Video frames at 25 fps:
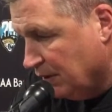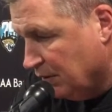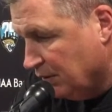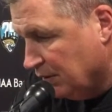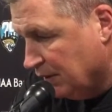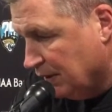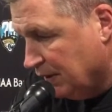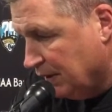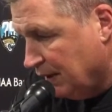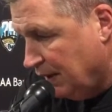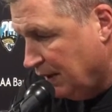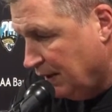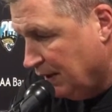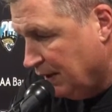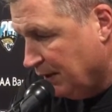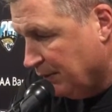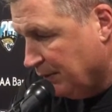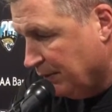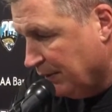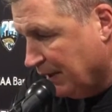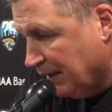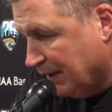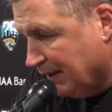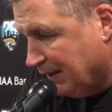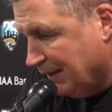goes in there, and then
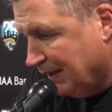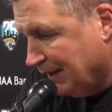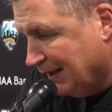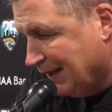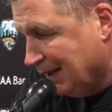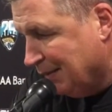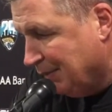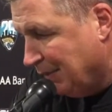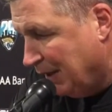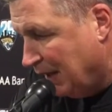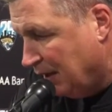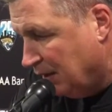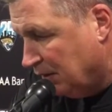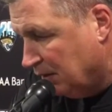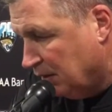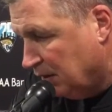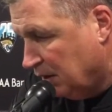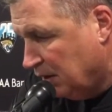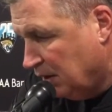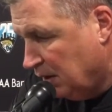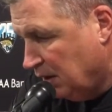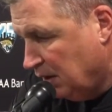we got to take him out.